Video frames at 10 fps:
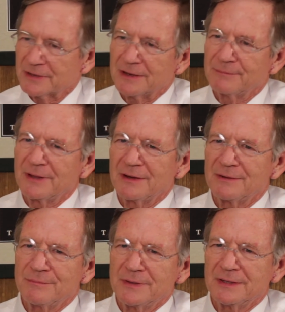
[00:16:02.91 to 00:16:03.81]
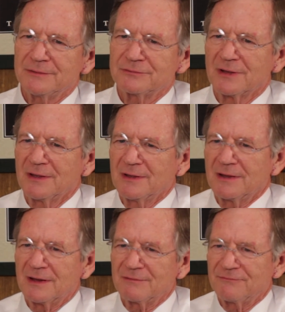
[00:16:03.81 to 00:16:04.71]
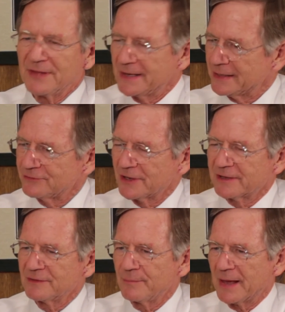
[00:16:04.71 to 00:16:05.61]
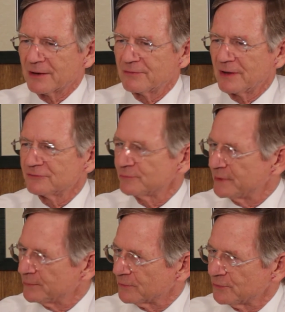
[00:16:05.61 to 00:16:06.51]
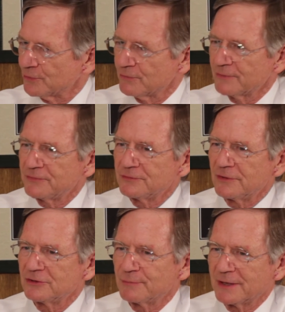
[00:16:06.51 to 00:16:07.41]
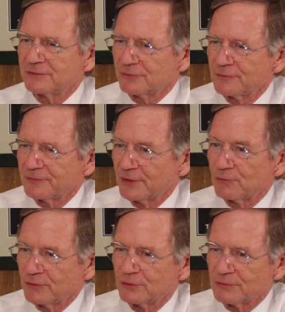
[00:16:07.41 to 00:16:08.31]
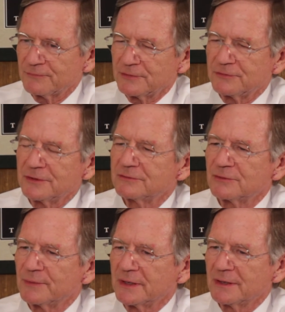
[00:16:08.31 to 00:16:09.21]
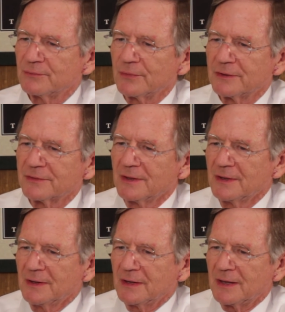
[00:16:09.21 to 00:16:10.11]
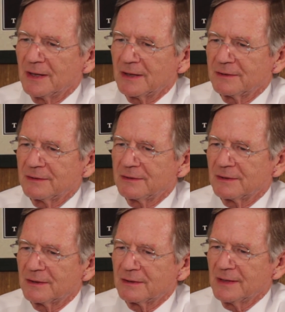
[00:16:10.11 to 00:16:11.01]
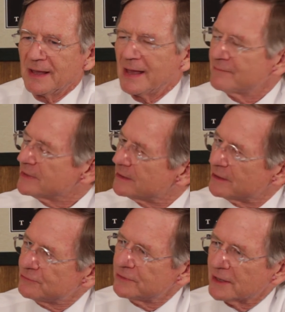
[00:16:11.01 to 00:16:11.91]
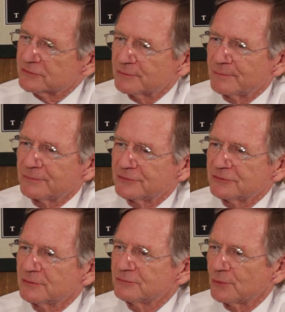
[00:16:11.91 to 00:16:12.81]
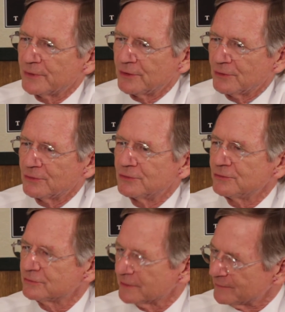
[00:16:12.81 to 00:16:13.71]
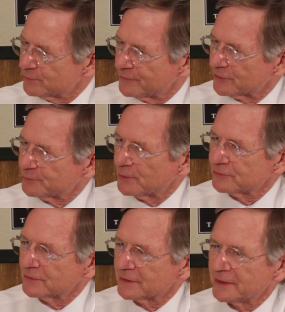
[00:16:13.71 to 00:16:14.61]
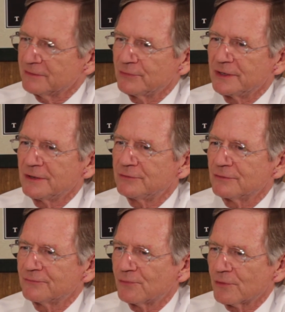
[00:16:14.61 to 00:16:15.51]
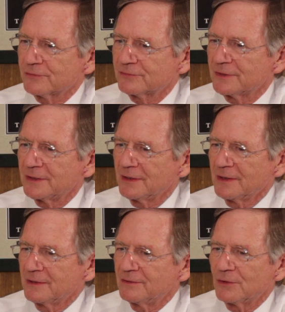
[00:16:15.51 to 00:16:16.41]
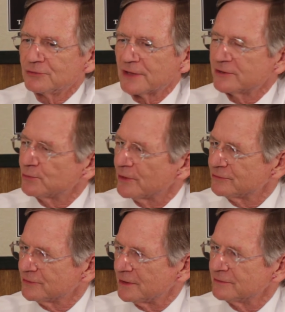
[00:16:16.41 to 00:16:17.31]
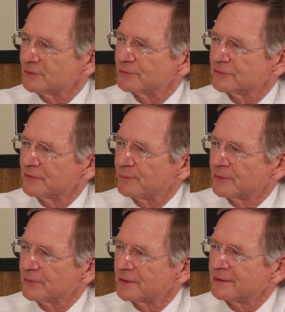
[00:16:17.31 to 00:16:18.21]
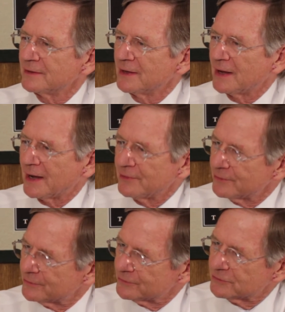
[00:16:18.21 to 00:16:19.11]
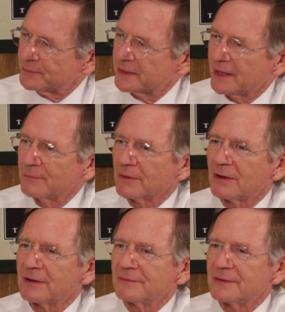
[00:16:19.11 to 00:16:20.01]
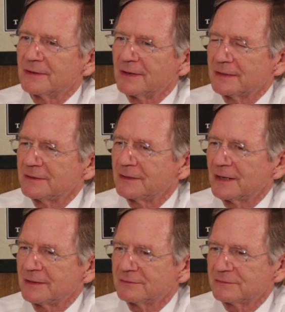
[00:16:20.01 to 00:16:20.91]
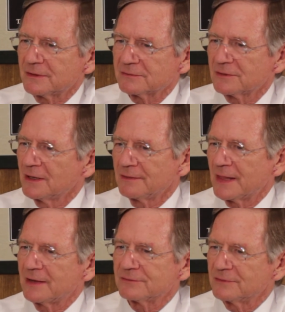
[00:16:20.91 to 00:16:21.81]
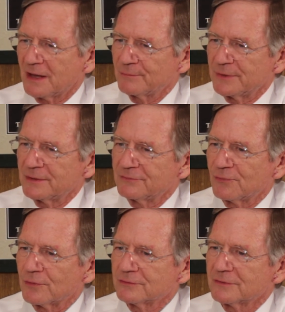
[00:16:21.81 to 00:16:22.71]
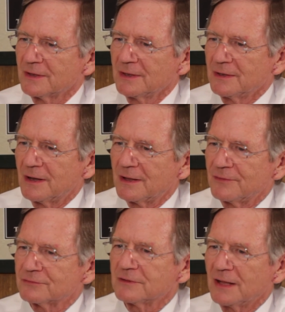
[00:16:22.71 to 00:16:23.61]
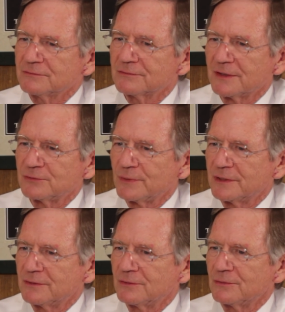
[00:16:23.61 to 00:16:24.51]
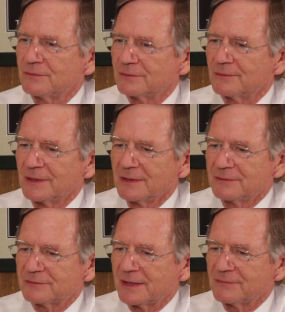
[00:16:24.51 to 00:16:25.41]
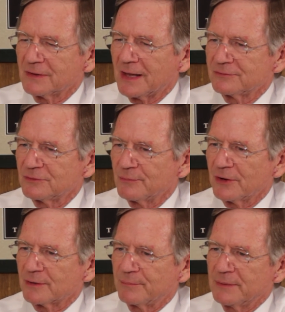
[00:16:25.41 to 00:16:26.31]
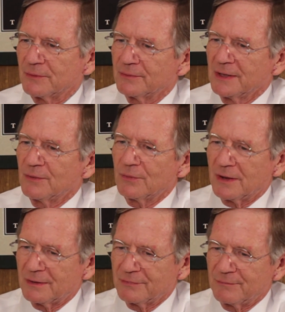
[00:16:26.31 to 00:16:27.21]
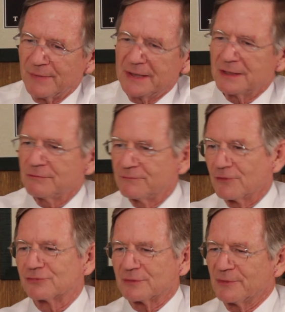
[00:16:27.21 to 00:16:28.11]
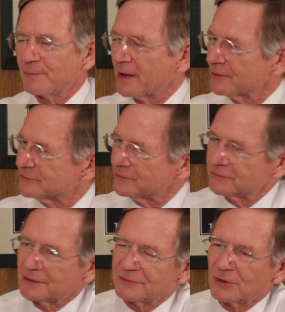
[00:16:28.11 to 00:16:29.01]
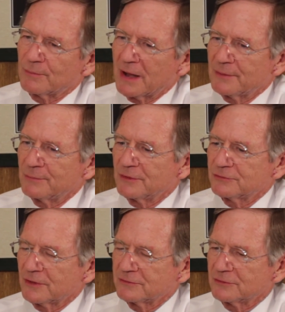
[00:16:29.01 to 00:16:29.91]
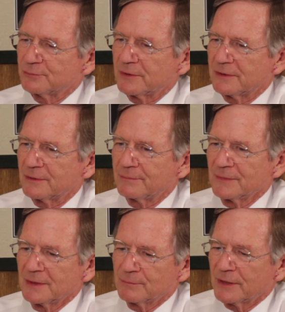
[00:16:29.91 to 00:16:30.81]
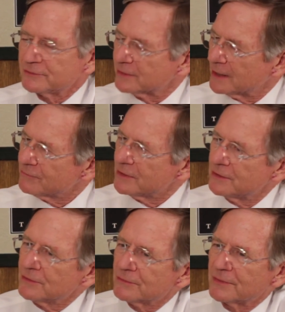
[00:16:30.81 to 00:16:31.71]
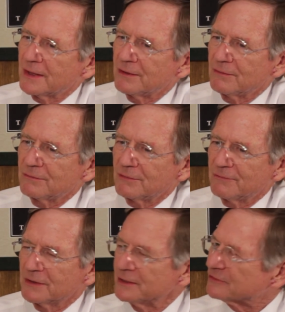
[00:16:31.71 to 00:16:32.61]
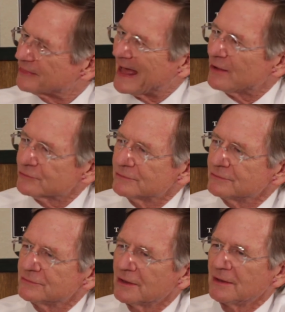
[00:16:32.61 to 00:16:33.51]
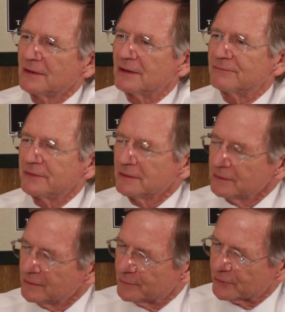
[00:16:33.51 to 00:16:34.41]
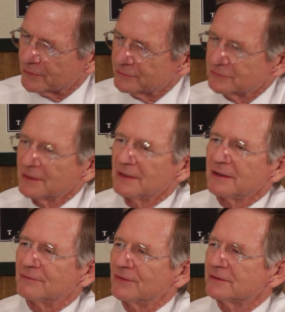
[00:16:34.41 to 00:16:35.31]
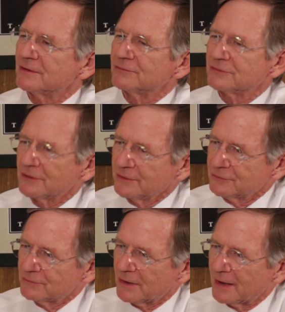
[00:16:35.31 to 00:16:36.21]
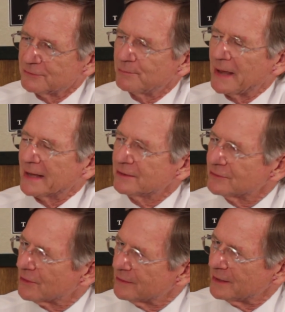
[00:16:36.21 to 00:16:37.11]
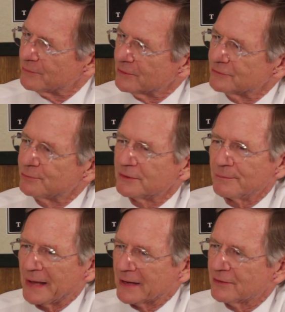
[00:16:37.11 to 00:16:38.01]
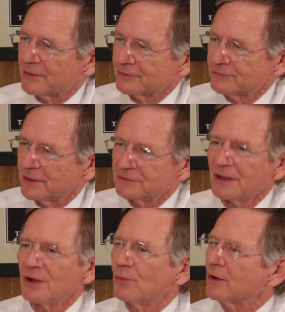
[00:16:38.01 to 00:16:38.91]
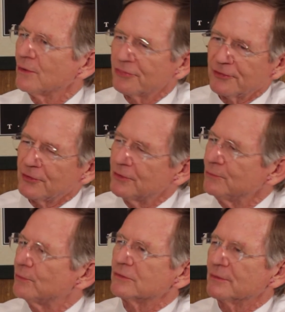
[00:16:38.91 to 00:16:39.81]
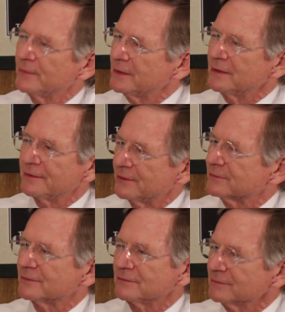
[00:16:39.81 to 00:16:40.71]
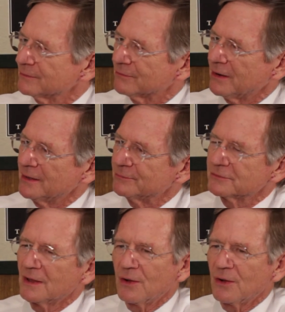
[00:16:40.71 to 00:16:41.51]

It, it means uh, vetting, checking the backgrounds of people who are refugees, making sure that they're real refugees to begin with, mm-hmm. and uh, having an entry-exit system so we know who's left when they're supposed to leave. We need to enforce the no sanctuary cities that was in the bill that I introduced that became law in, in nineteen ninety-six. That has not been enforced. Uh, there's lots of things we can do to save the lives of the American people, uh, mainly reverse some of the policies that the Obama administration has put into place. Every year they release thousands of illegal immigrants convicted of serious crimes back into our neighborhoods, put them back on our streets, where a third will commit additional crimes. Mm-hmm.